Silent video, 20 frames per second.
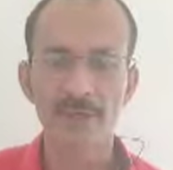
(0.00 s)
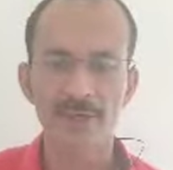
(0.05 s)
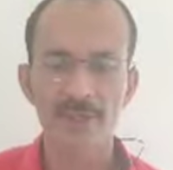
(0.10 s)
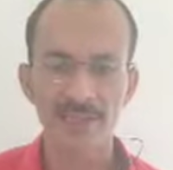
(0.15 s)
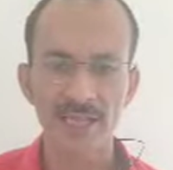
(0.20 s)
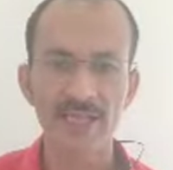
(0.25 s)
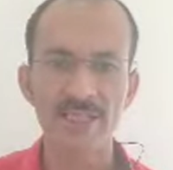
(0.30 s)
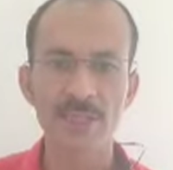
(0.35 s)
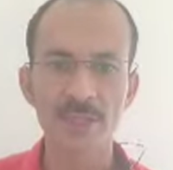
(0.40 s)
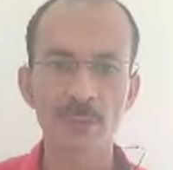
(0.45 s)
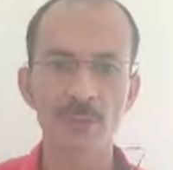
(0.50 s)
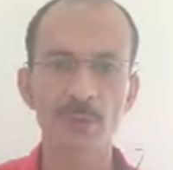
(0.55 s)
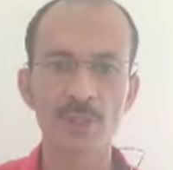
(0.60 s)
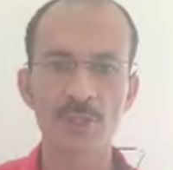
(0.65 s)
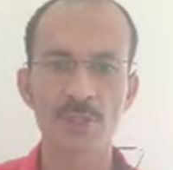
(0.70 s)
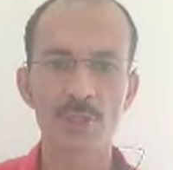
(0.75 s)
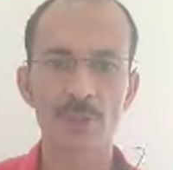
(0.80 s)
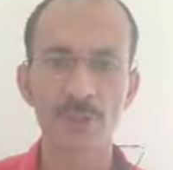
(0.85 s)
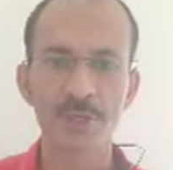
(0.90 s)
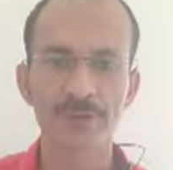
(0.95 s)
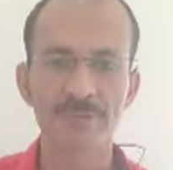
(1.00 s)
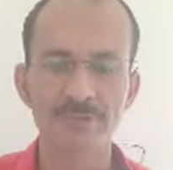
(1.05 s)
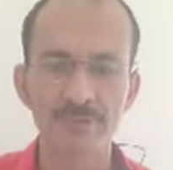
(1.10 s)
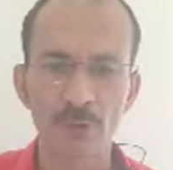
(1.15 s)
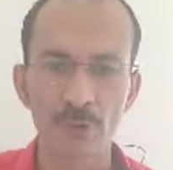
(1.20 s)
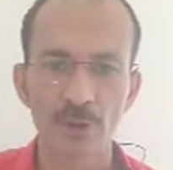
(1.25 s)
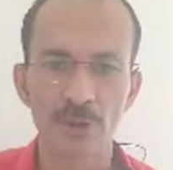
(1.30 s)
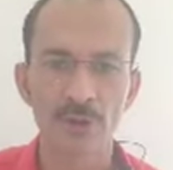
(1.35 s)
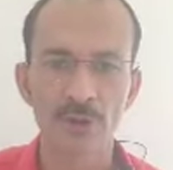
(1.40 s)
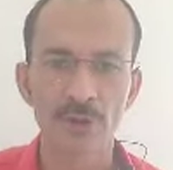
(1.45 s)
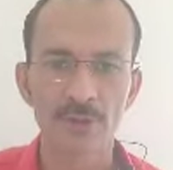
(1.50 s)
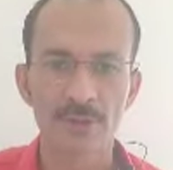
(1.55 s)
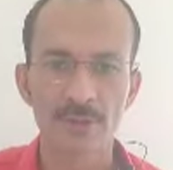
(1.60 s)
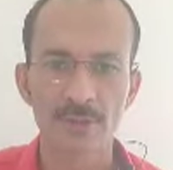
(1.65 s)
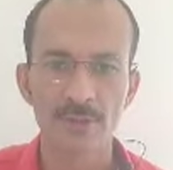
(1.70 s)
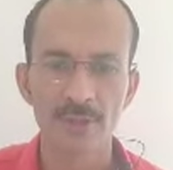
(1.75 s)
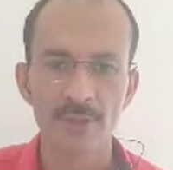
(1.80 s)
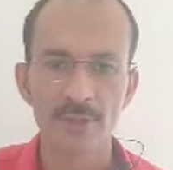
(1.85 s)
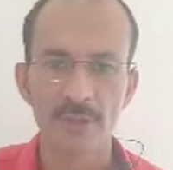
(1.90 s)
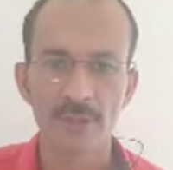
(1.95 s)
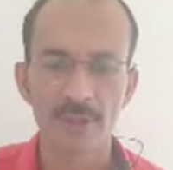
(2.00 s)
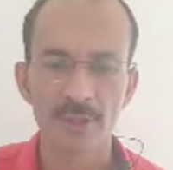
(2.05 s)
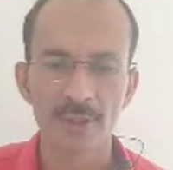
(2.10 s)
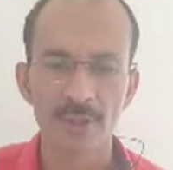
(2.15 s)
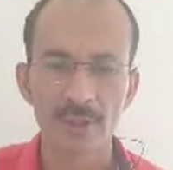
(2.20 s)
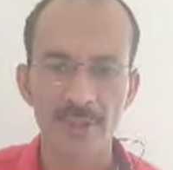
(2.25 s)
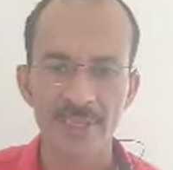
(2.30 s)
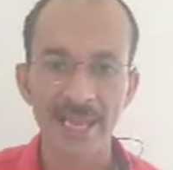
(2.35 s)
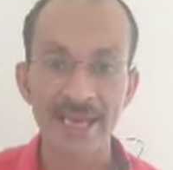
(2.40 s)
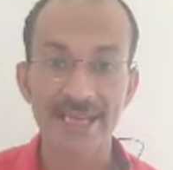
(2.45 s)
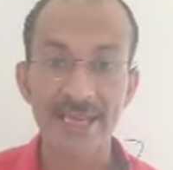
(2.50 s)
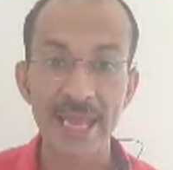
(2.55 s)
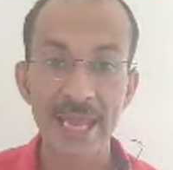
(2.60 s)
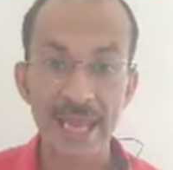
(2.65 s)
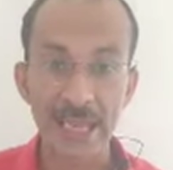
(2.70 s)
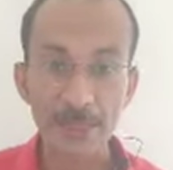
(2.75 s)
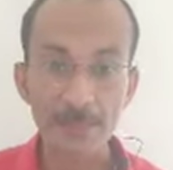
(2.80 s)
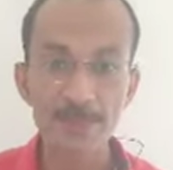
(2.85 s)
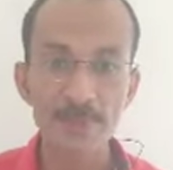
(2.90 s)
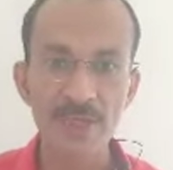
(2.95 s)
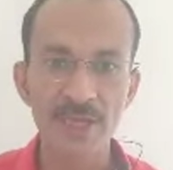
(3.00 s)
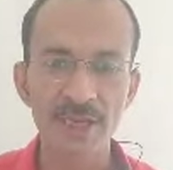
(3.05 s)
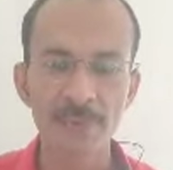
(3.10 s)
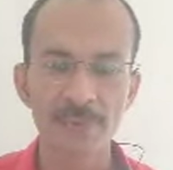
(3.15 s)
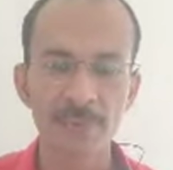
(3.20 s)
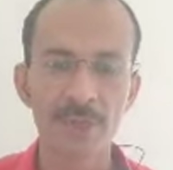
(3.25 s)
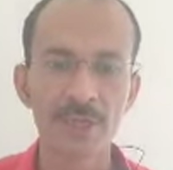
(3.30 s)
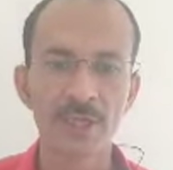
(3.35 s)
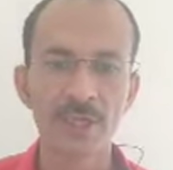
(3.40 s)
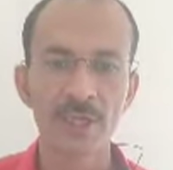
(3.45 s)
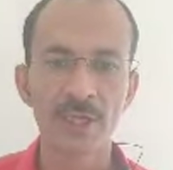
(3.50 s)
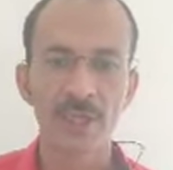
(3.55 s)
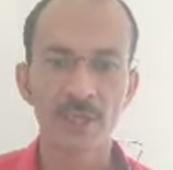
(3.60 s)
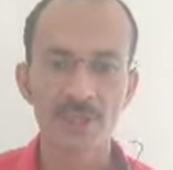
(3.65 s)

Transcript: that he was looking for, that helped him